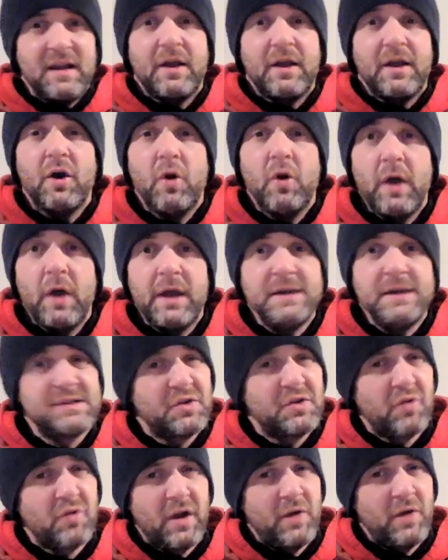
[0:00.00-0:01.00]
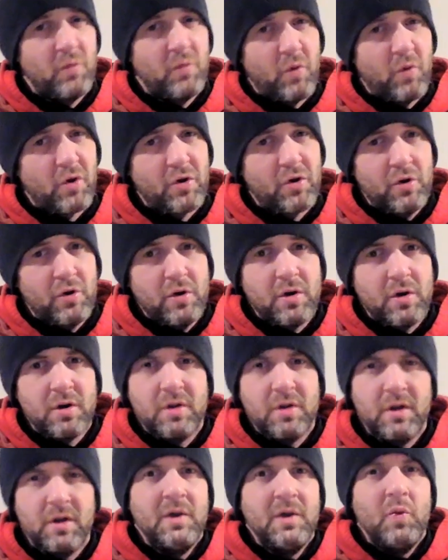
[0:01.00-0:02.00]
like, oh, hey, he's a great worker.
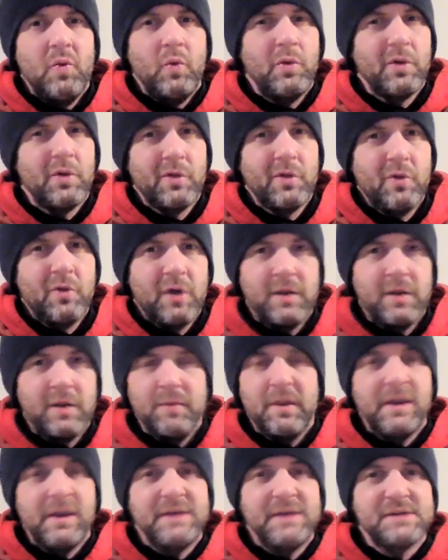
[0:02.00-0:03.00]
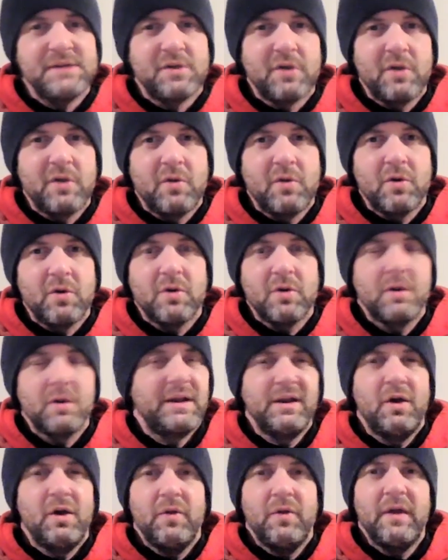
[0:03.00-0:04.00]
We really want him like he's a great worker. Like,
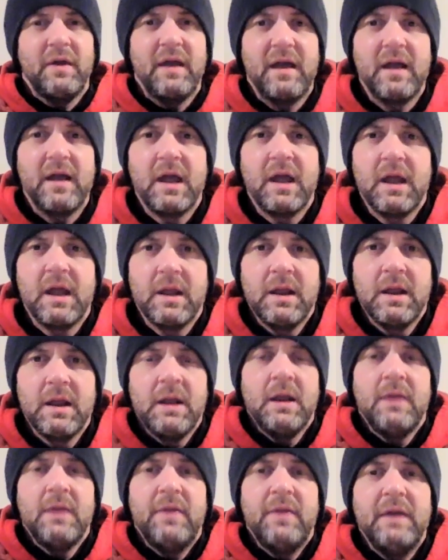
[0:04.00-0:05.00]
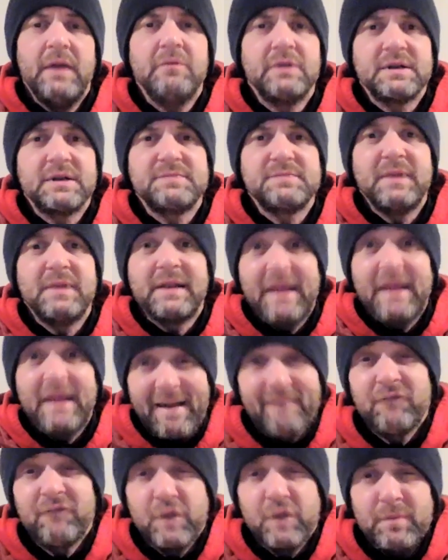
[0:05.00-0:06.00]
no, they would expect
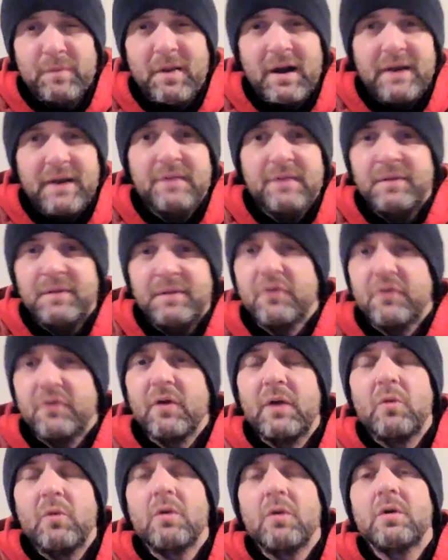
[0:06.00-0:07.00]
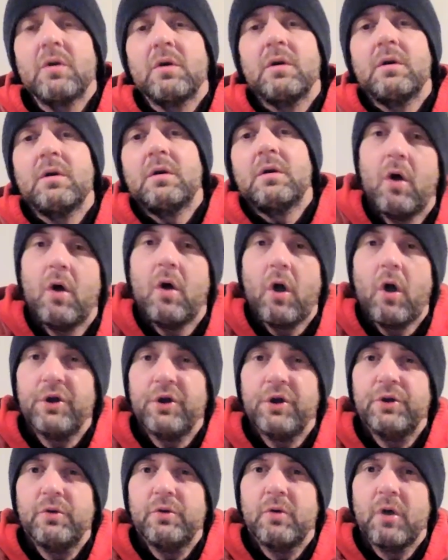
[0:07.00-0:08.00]
everybody to be a great worker. Are
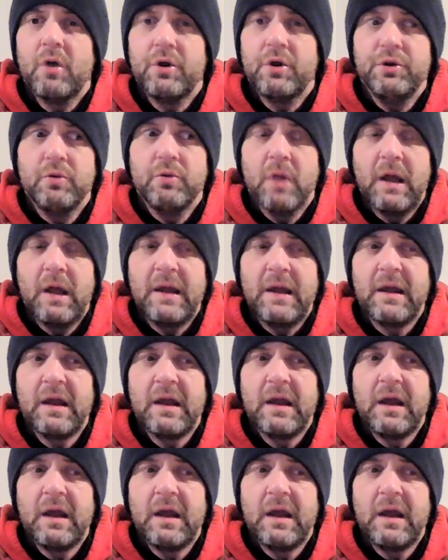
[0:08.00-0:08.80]
you? Are you like